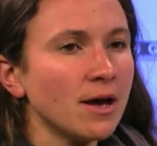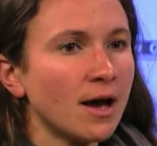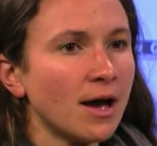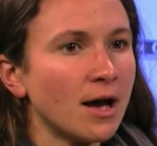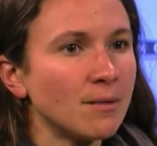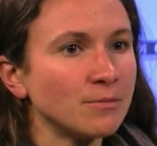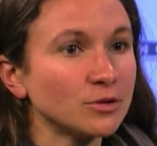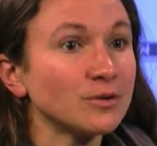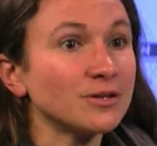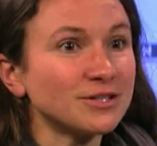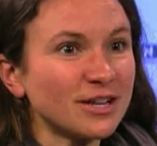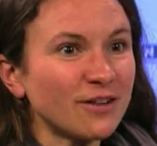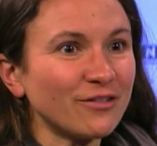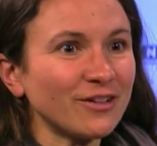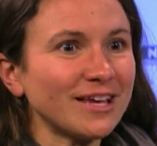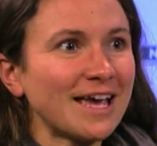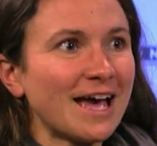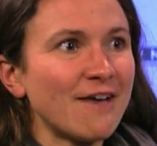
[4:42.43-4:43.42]
Um, so there's
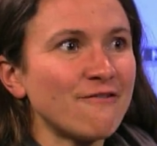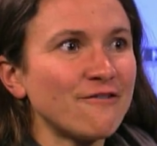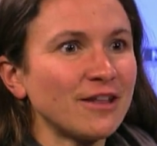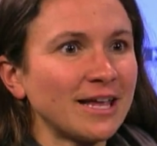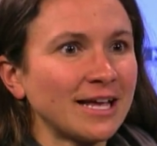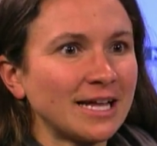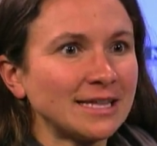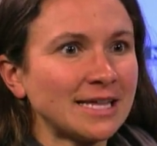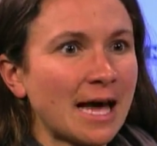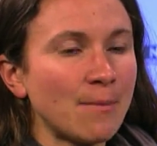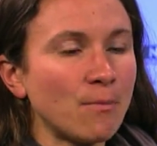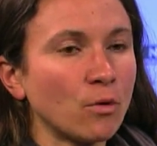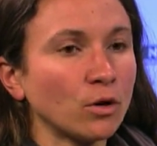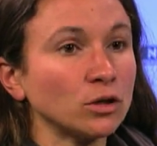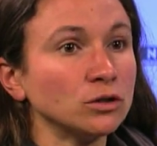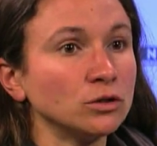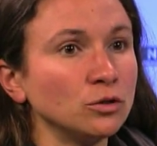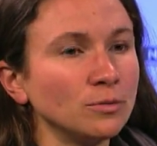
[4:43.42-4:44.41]
definitely, I feel like, a lot
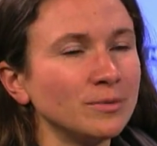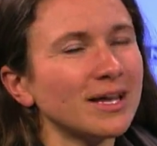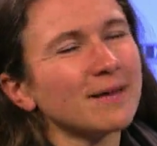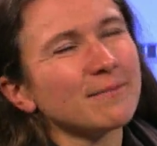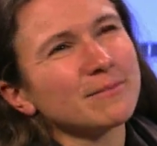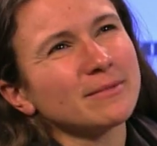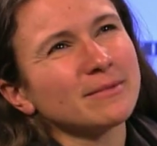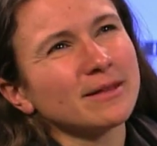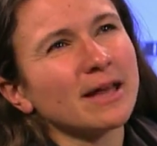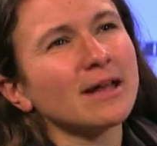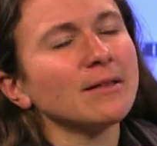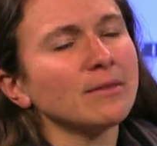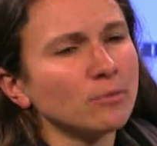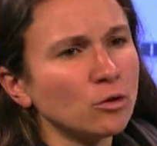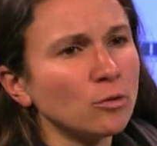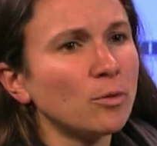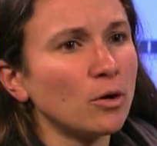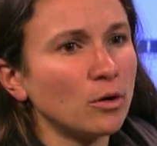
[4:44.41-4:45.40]
more loop, yeah,
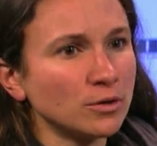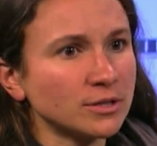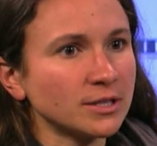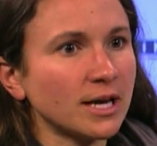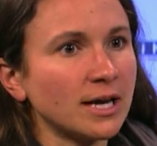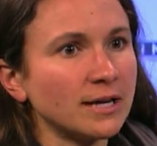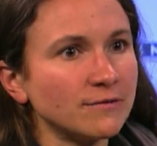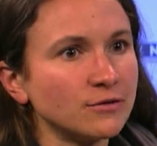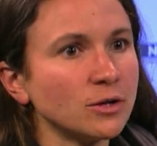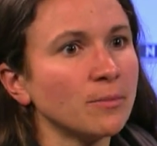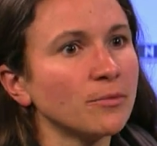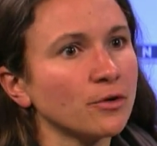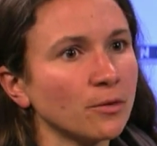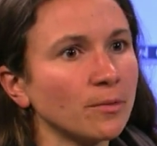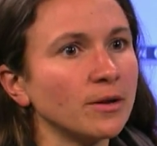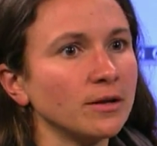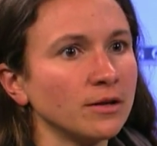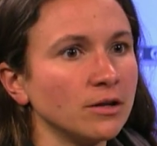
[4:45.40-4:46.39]
loopholes to kind of jump
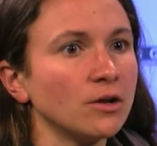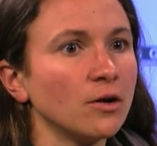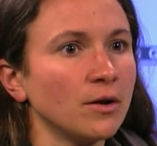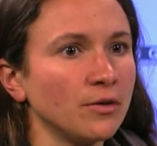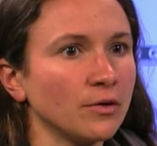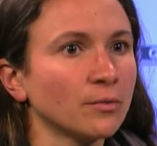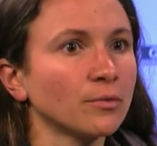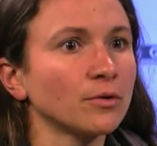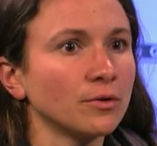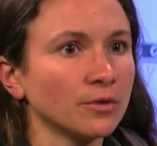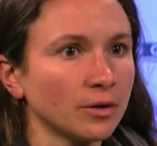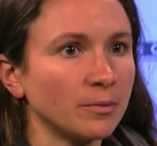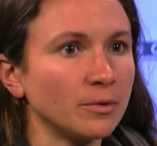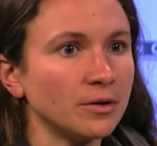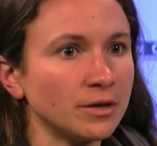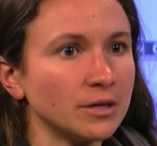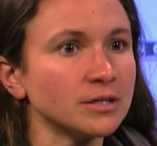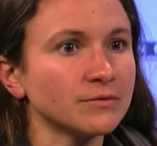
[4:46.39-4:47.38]
through in, you know, in the rural
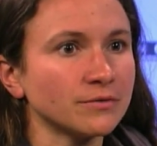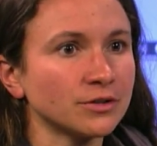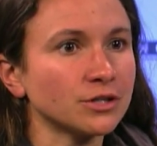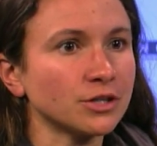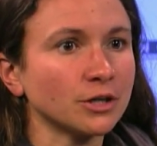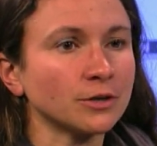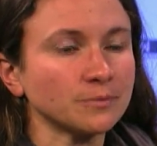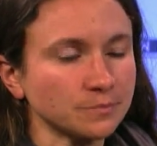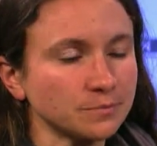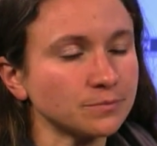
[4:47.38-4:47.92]
communities for sure.